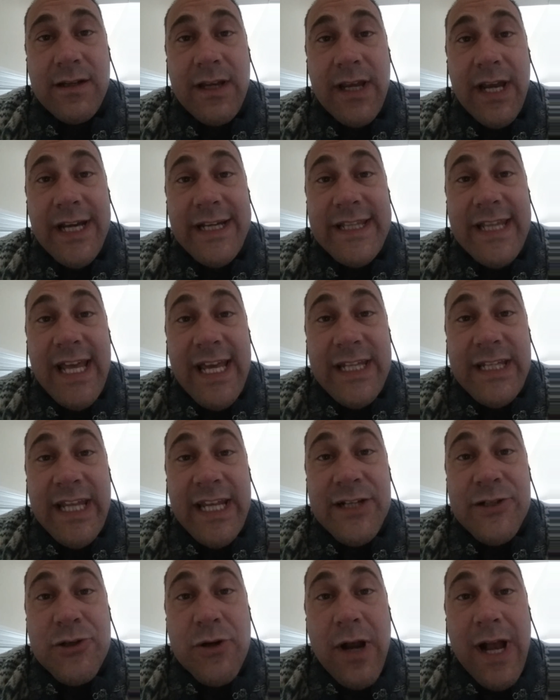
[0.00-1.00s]
And then
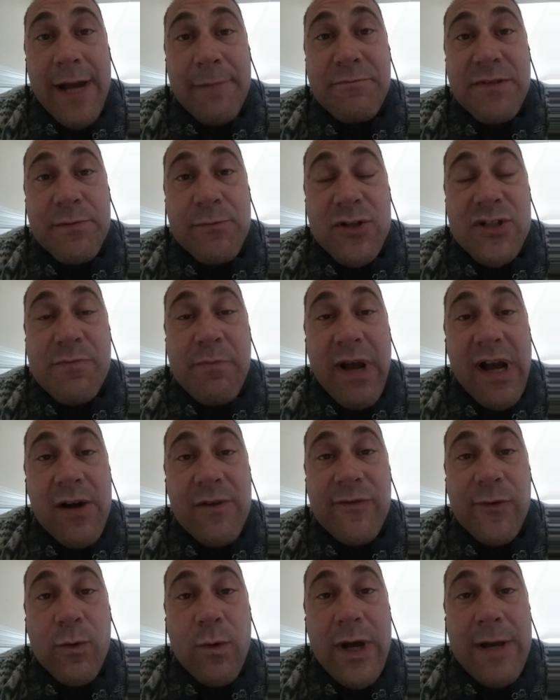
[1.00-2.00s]
they dropped the most
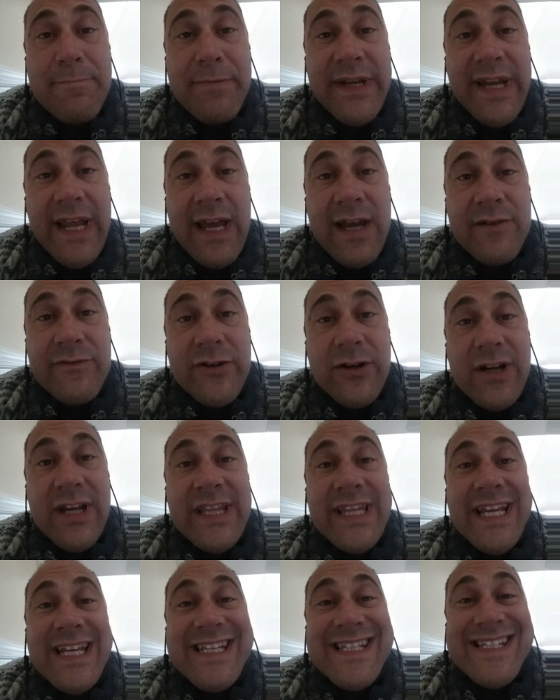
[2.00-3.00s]
powerful weapon ever,
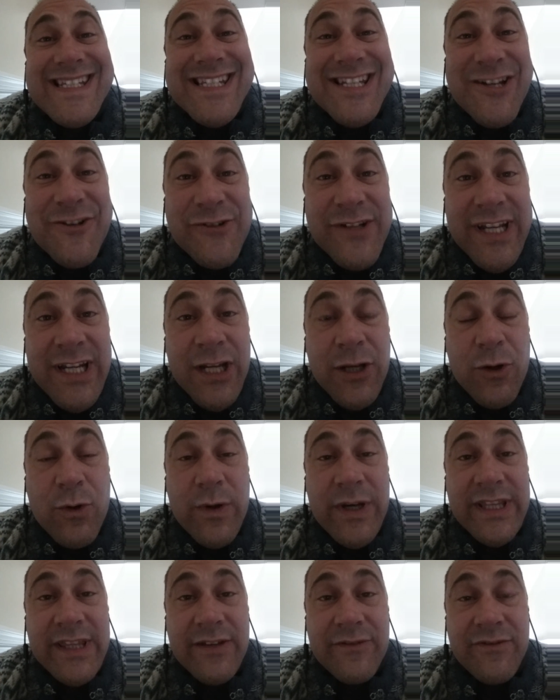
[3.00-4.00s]
and they still didn't
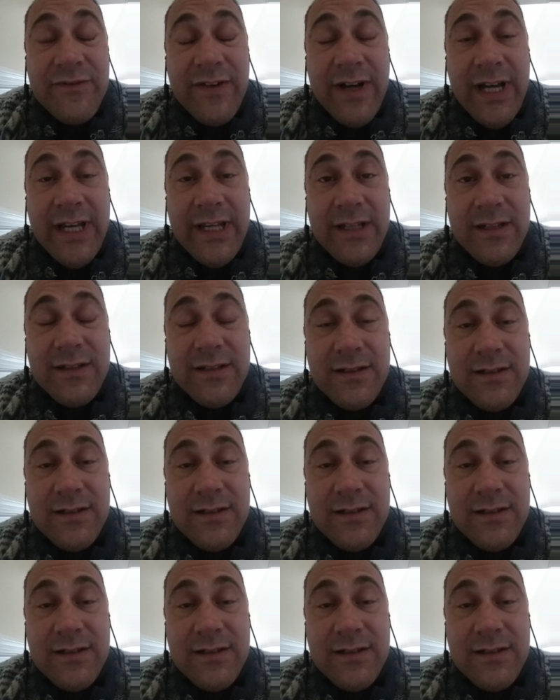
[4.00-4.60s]
quit the fight.